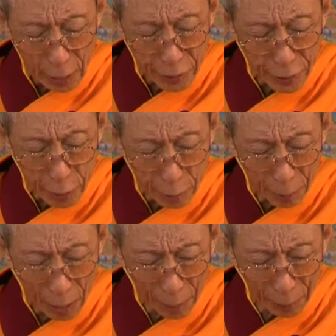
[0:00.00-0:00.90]
achieve
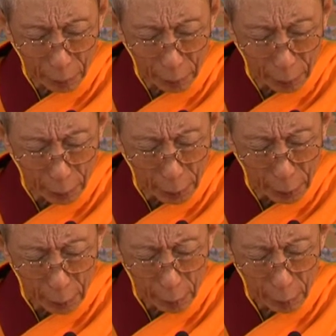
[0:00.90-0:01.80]
permanent
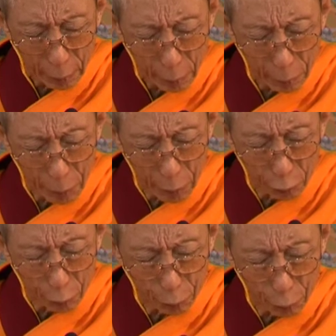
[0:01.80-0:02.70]

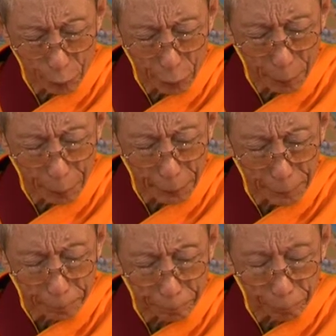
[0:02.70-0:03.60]
liberation from
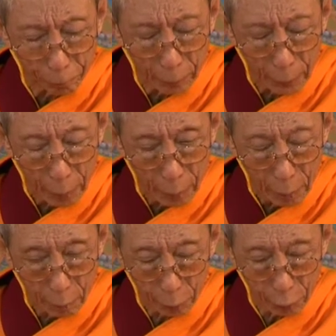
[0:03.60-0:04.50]
suffering.
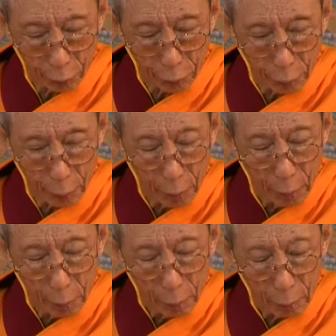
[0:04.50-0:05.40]
Because
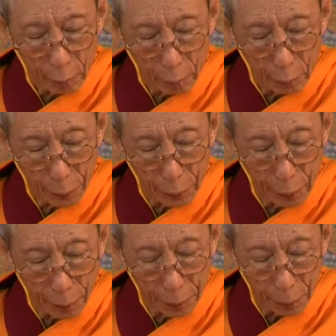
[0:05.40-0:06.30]
we
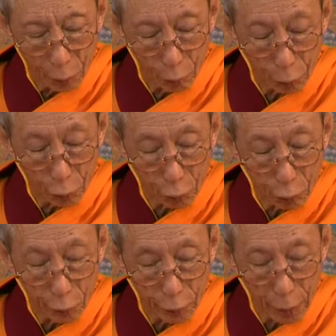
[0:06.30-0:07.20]
have
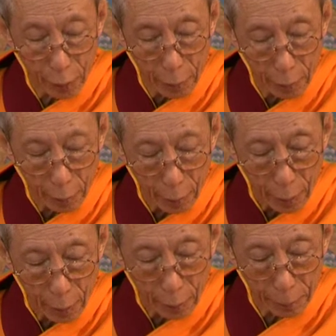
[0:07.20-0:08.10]
opportunity to study
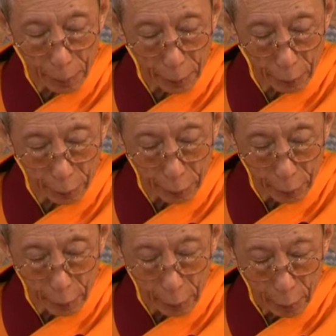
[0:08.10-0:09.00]
and practice
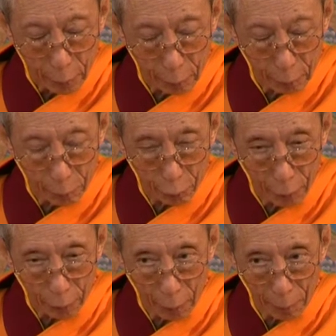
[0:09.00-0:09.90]

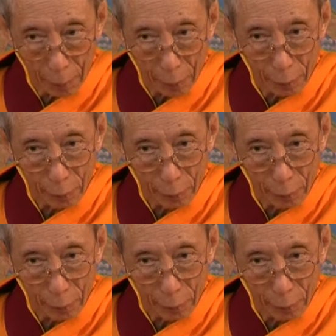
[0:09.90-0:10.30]
Buddha Dharma.